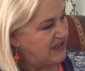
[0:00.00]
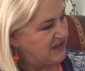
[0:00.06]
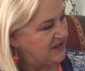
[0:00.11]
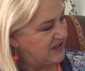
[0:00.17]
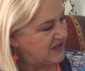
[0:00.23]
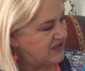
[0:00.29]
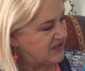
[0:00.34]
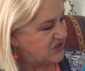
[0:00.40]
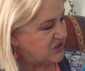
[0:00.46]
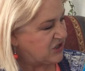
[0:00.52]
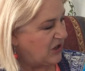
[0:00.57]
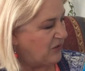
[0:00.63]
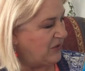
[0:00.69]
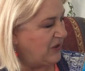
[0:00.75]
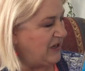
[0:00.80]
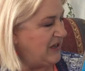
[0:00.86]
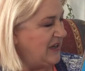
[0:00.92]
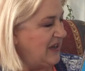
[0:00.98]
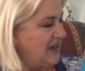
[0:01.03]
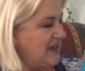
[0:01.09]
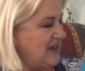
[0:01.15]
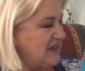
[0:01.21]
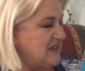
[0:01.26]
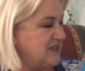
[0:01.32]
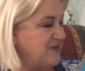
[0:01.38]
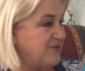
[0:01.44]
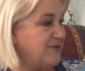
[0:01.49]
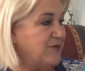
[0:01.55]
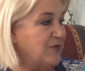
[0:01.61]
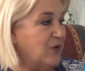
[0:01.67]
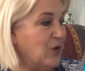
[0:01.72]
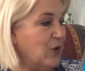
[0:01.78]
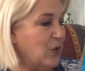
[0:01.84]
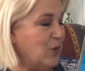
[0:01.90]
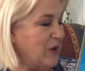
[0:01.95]
This joey is
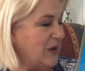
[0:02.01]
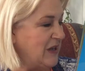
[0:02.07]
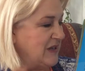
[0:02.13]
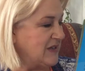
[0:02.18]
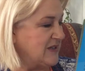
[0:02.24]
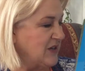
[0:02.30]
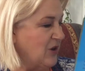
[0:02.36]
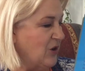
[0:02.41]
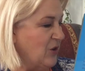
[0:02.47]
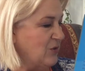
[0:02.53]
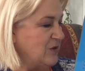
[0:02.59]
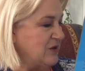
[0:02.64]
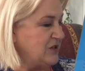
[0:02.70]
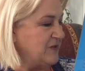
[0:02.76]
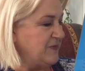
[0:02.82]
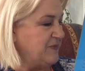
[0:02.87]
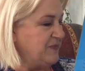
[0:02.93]
4 weeks old.